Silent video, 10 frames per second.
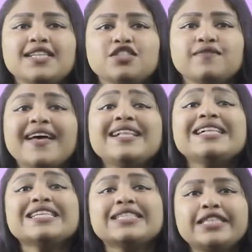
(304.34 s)

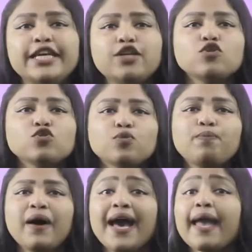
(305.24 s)
interval 0
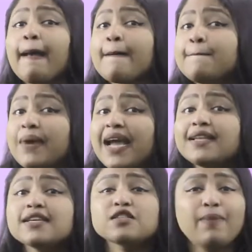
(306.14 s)
to pi
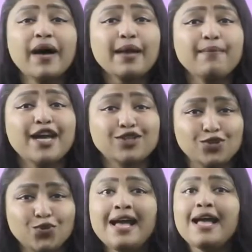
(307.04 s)
minus pi by 2.